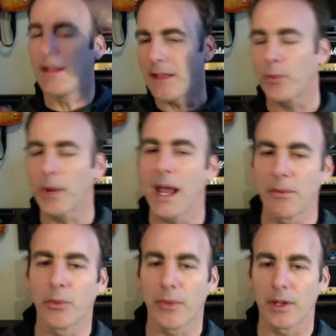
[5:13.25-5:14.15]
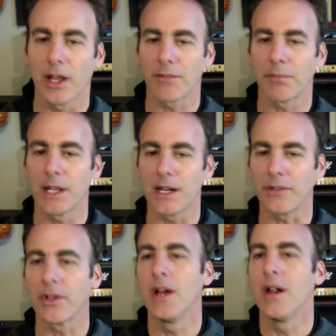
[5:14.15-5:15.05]
And that's what happens with a lot of
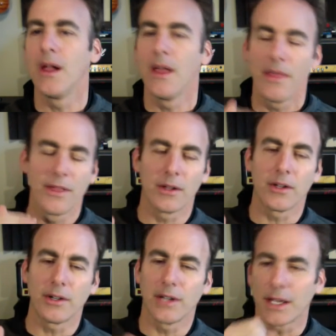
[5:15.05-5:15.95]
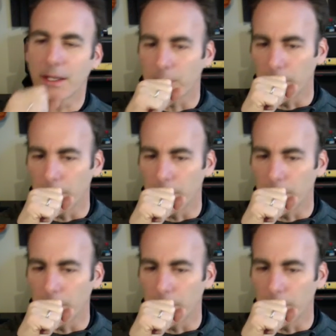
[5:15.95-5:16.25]
players. They'll learn like